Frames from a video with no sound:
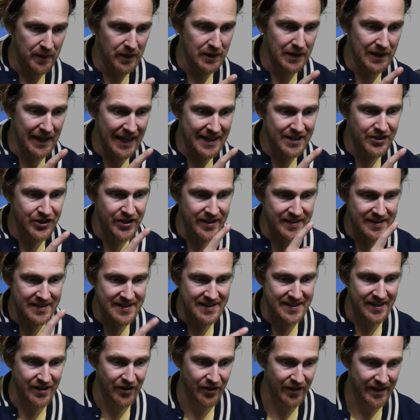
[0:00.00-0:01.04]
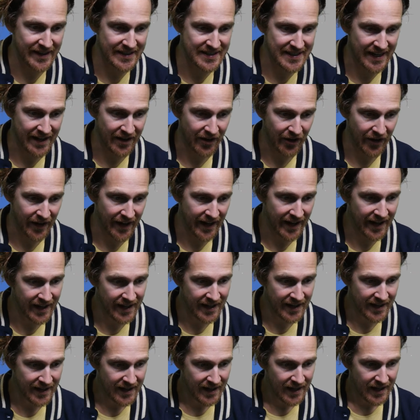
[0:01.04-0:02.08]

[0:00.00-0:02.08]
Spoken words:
the Legend Series area,